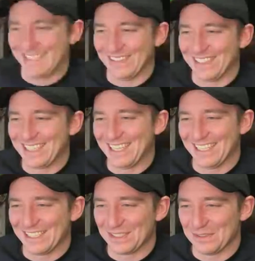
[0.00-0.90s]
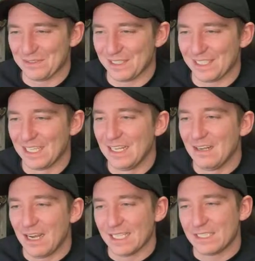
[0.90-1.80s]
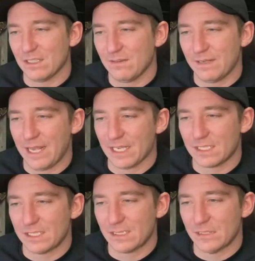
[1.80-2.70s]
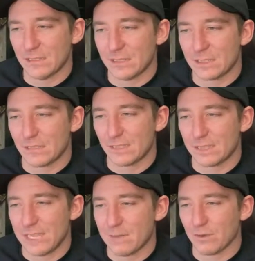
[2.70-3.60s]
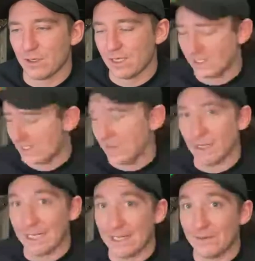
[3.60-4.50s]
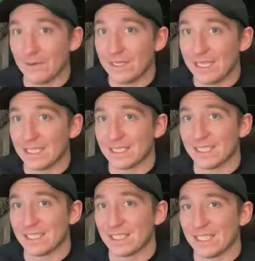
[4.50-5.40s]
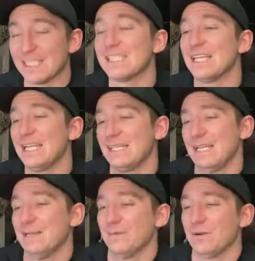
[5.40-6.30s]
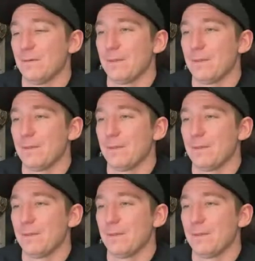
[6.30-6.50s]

Joey K, that's so funny. I still have an X2. It's a great camera. Dude, it, it really is an in insane camera.